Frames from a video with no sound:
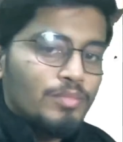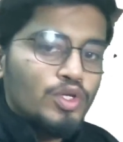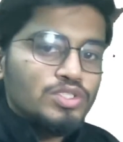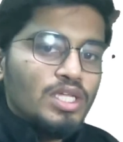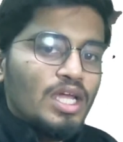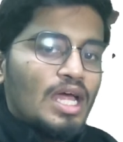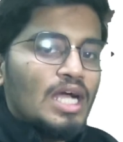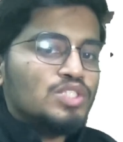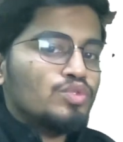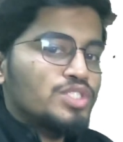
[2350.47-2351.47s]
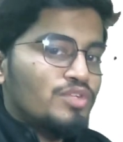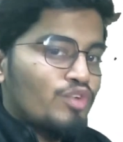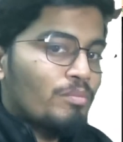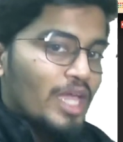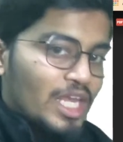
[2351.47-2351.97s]
because they can ask question
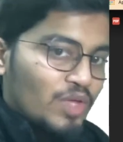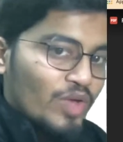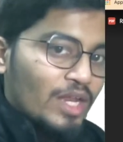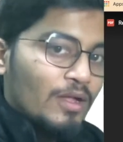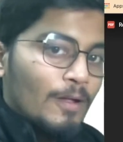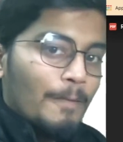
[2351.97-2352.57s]
from anywhere.